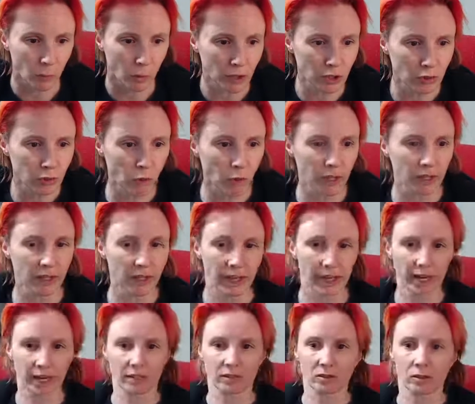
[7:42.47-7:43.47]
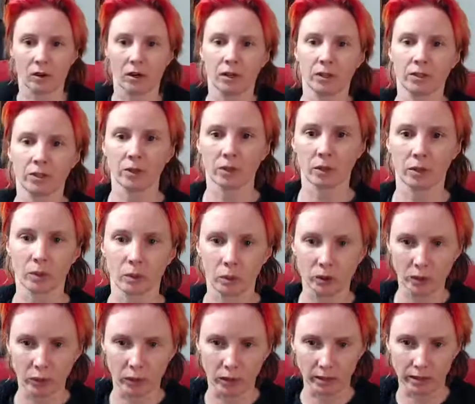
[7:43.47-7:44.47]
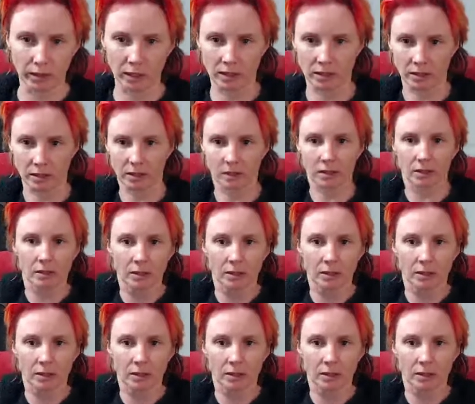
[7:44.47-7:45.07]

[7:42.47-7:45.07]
which one has audio and which one doesn't.